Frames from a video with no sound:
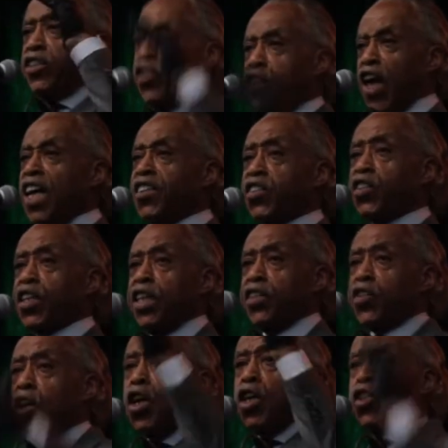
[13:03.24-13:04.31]

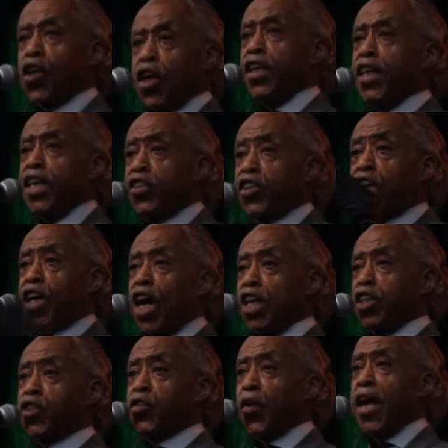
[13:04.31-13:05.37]
justice to this
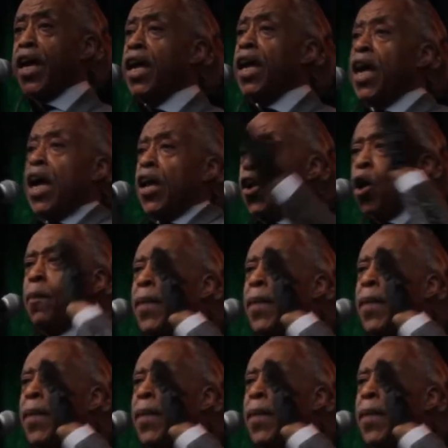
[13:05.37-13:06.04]
country, no